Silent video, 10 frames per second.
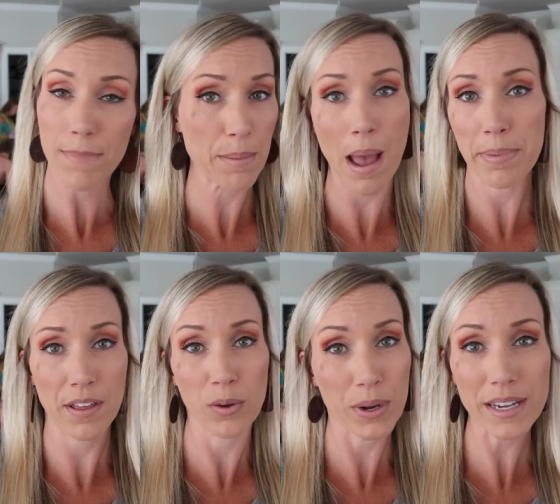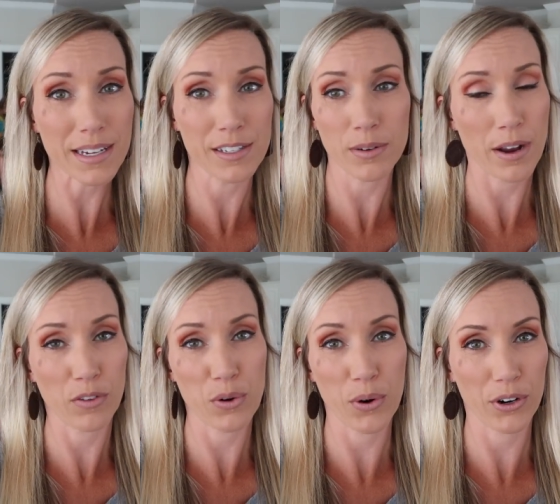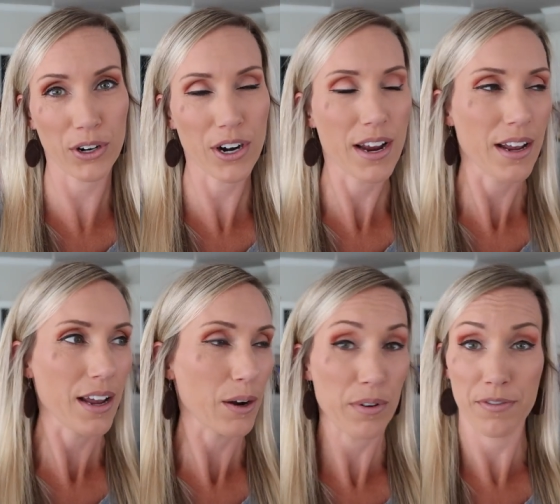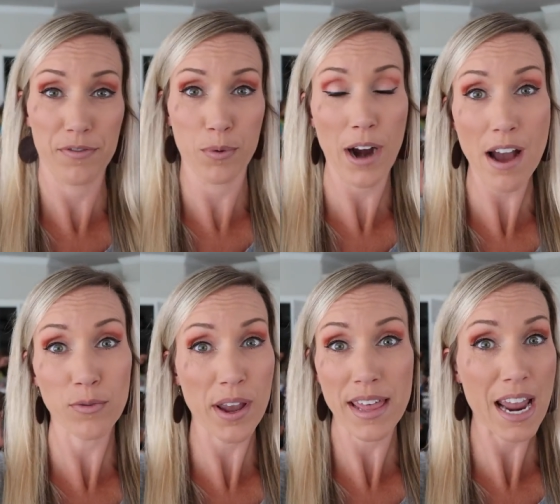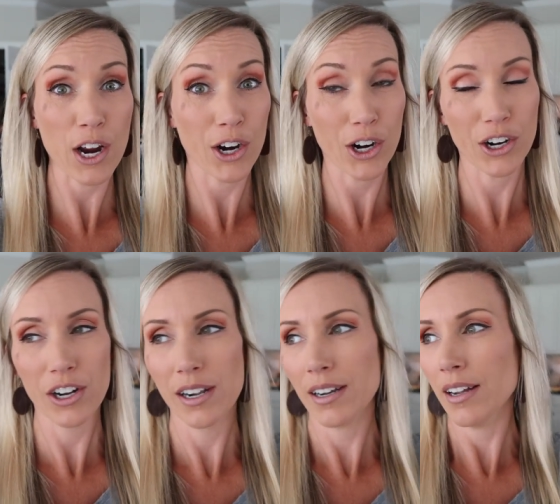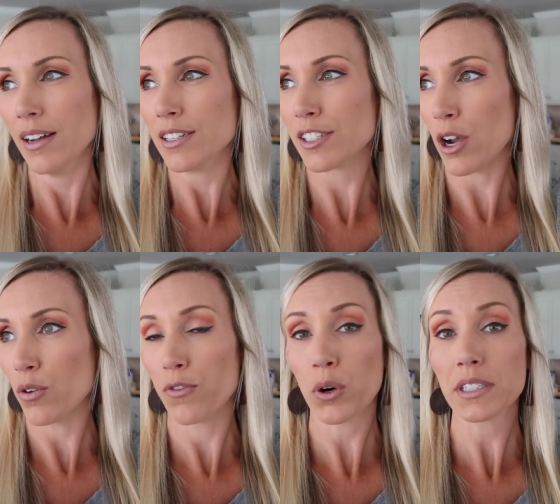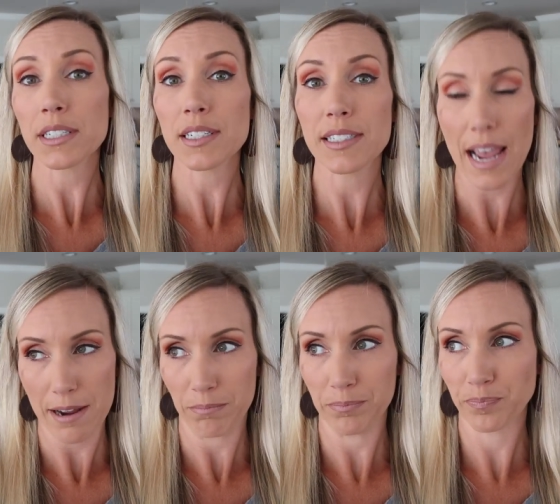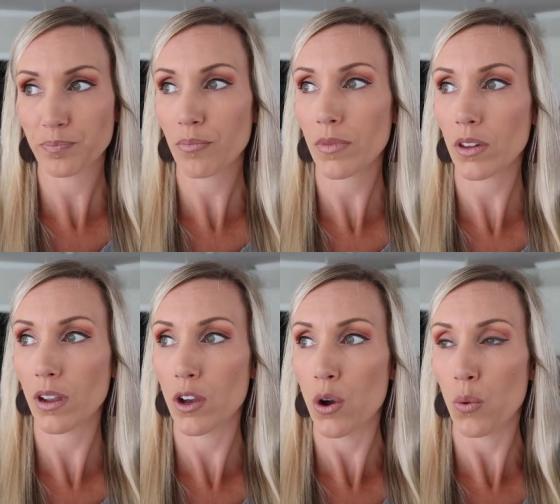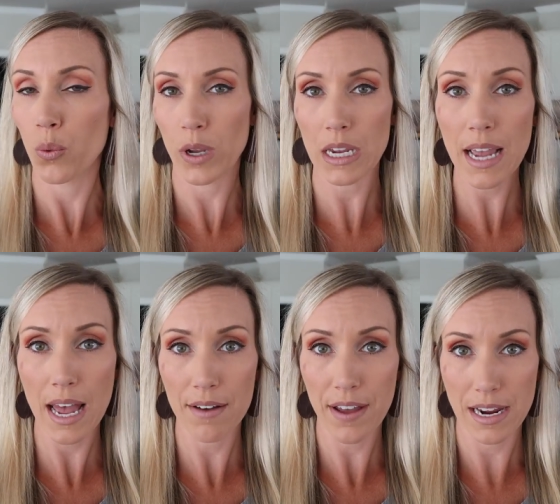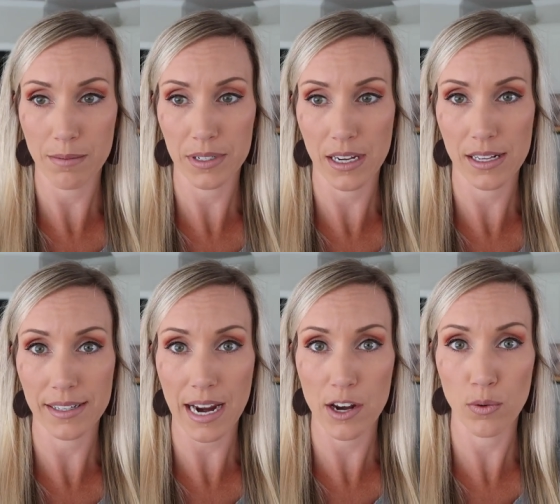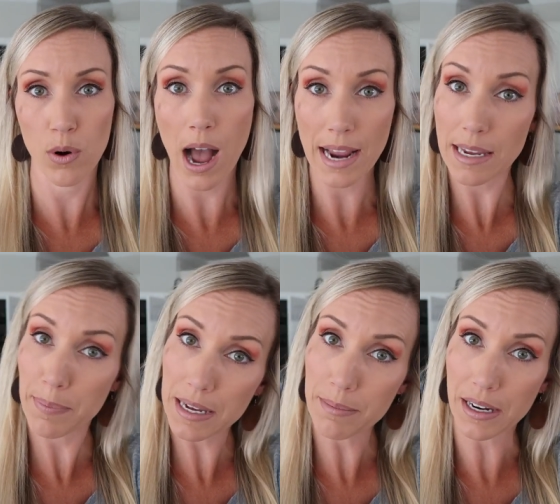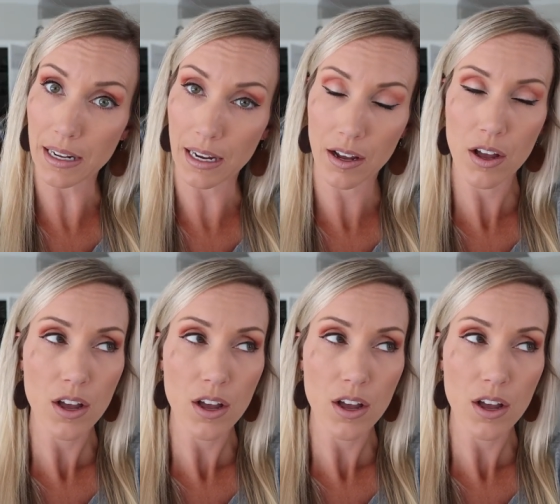I'm happy that the weekend's around the corner. We've, we're halfway there. So for today, we have Hampton's annual IEP meeting.